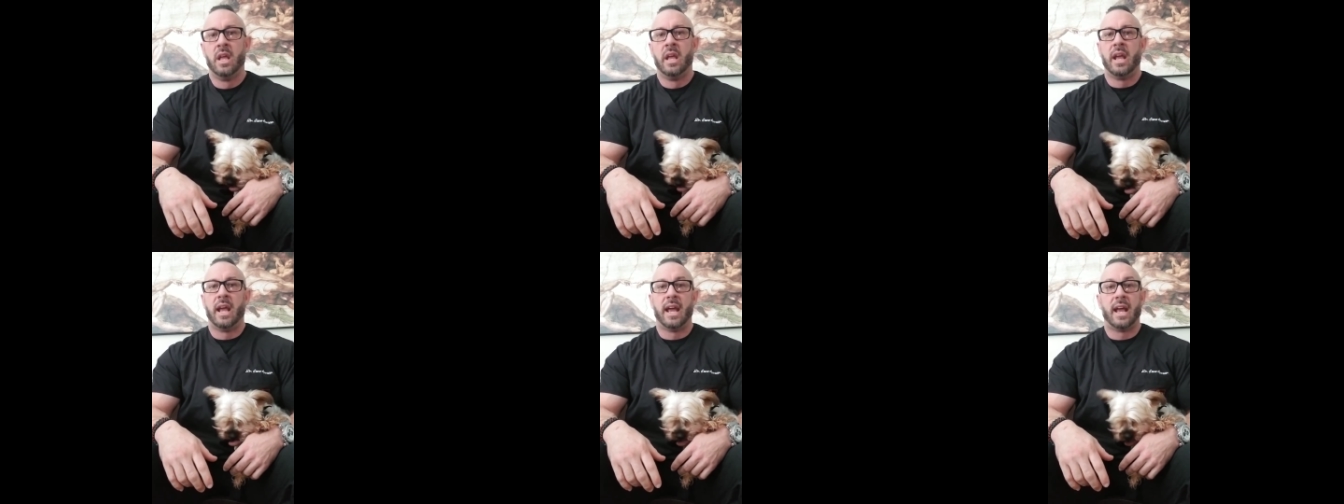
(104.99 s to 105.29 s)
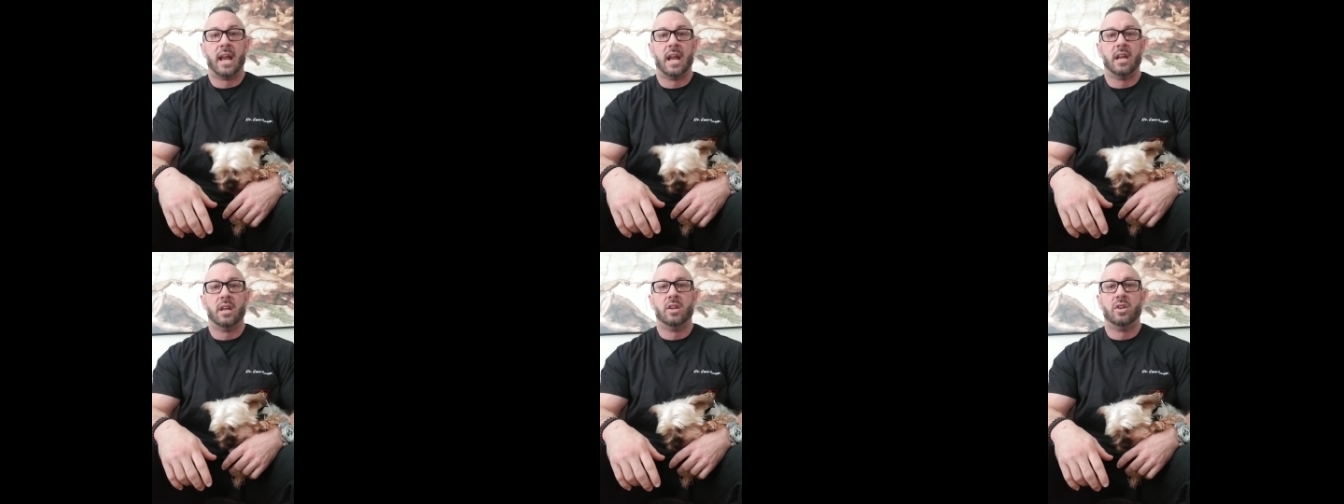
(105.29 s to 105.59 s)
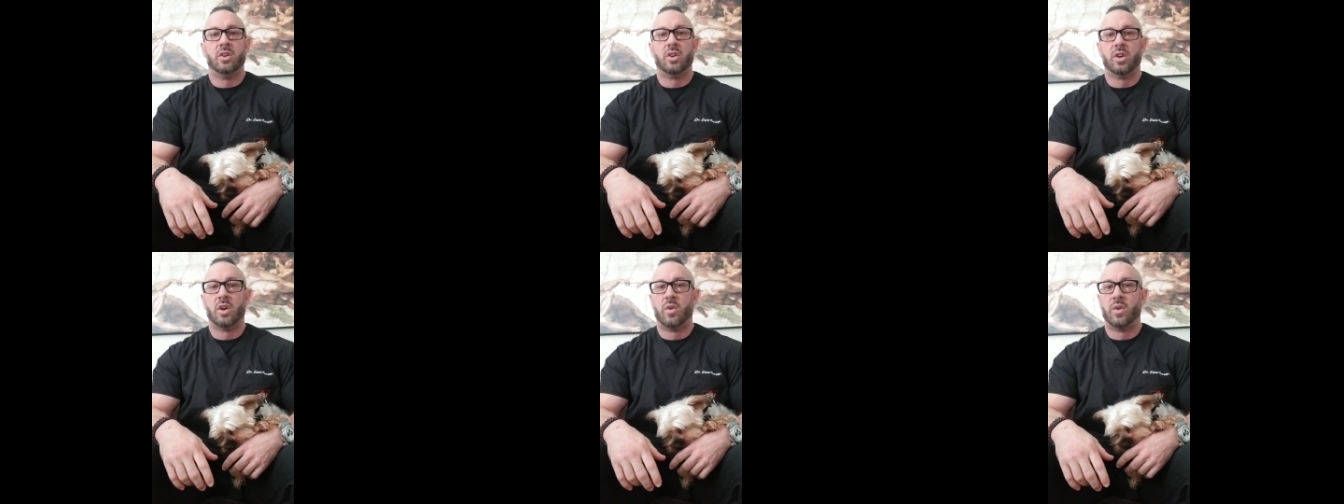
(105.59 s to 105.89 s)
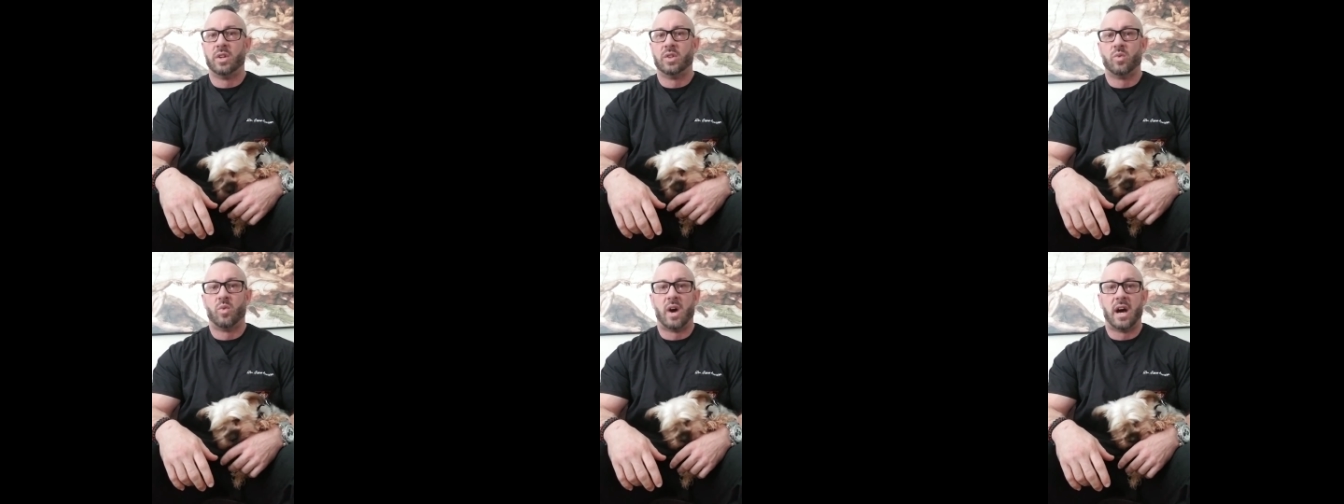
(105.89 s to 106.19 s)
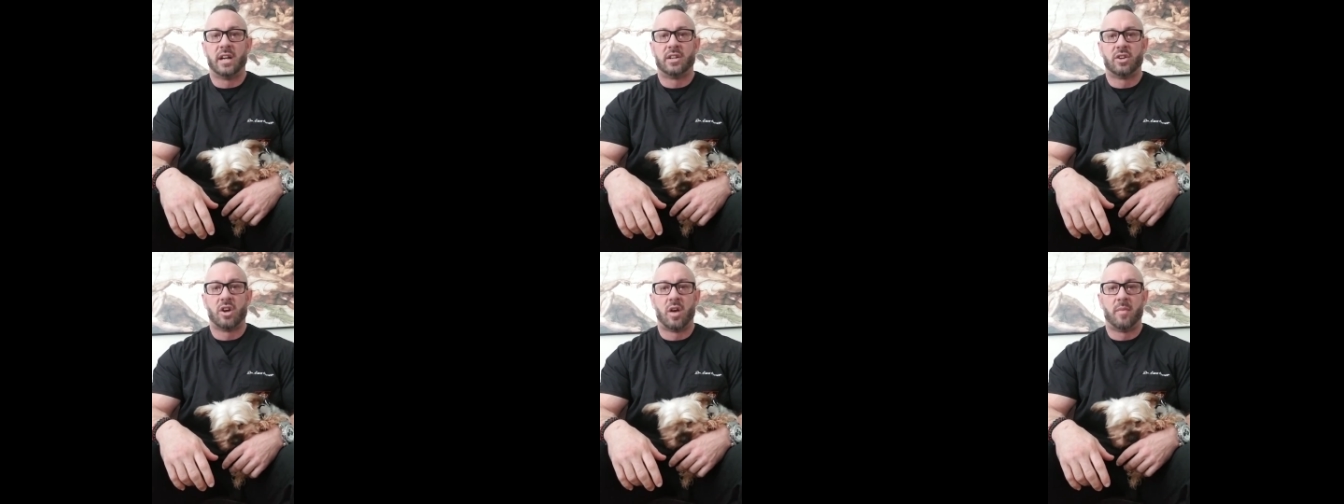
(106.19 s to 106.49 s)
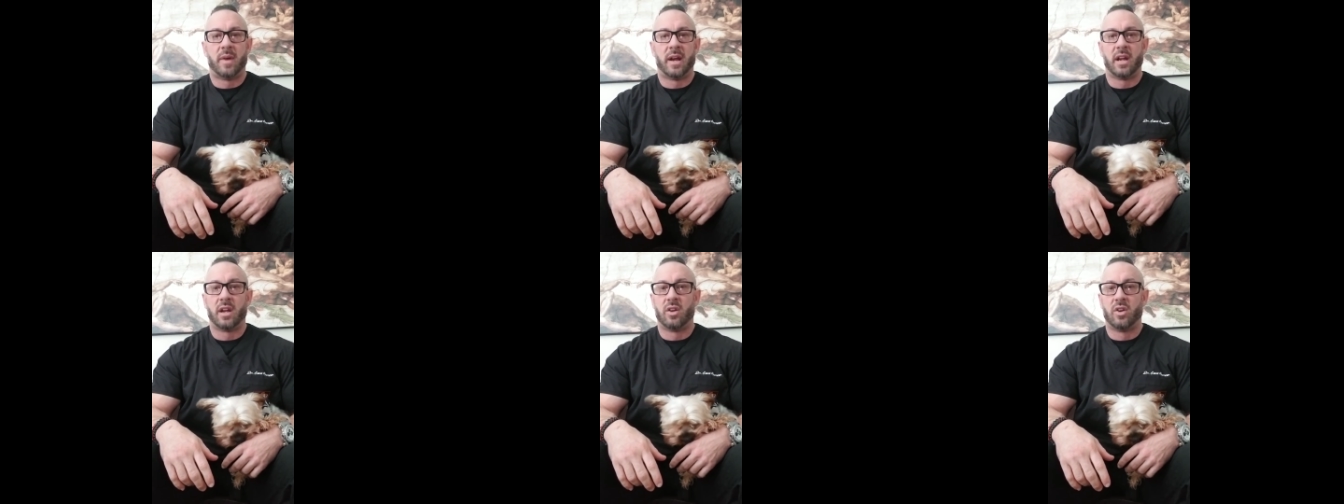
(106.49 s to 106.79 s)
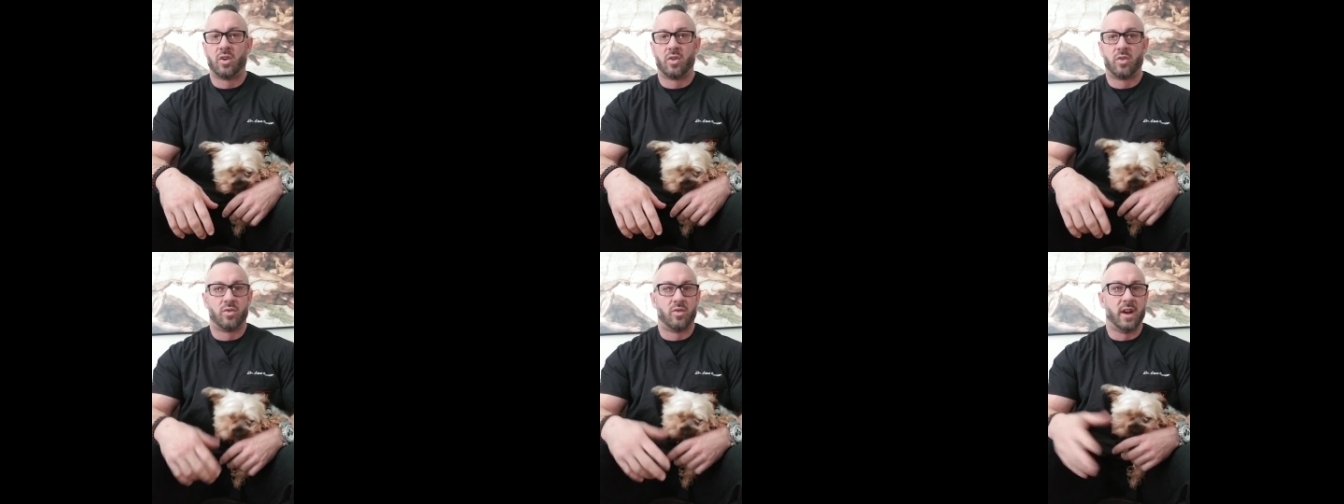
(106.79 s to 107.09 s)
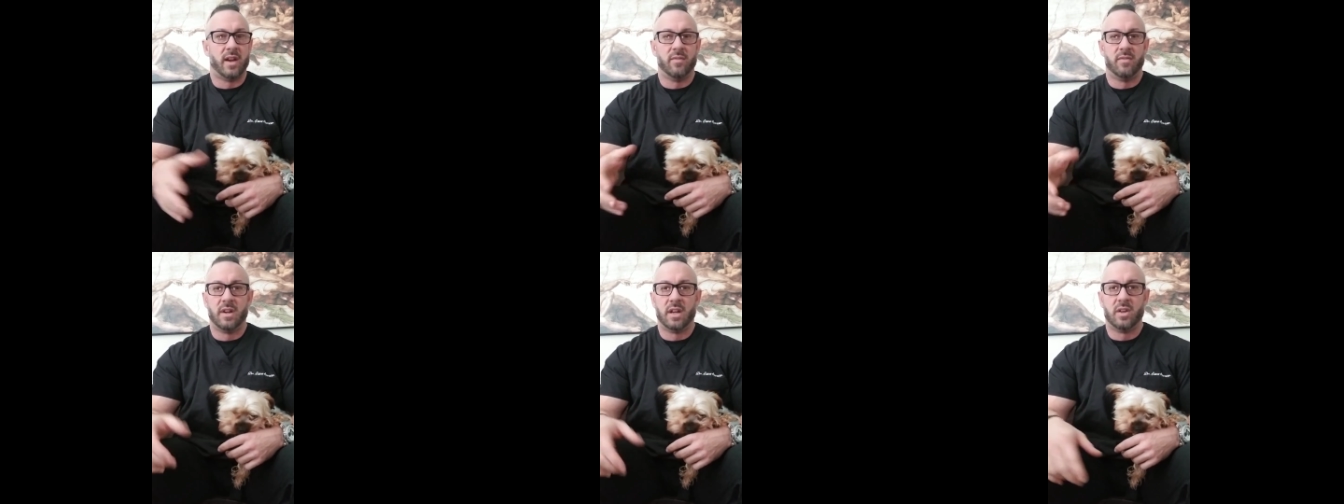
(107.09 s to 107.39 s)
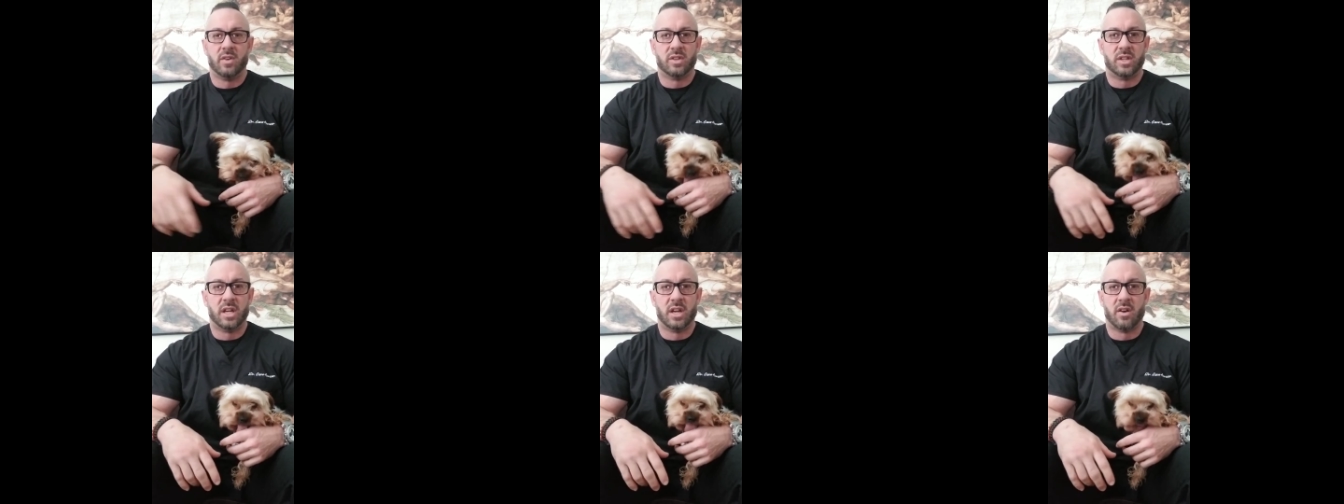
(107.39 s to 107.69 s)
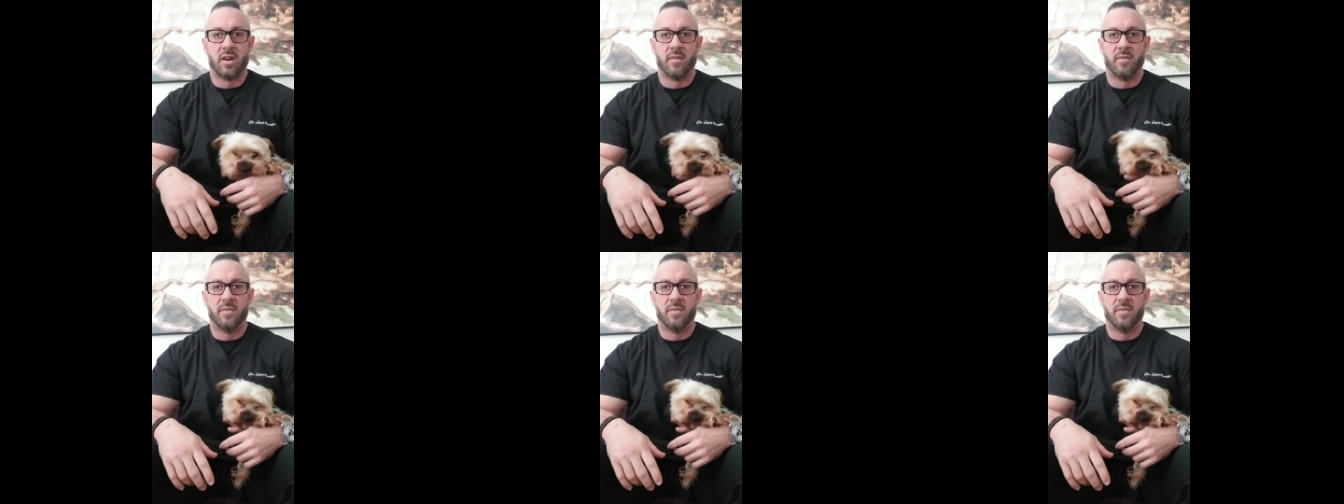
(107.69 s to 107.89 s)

And you can always watch all my great videos here on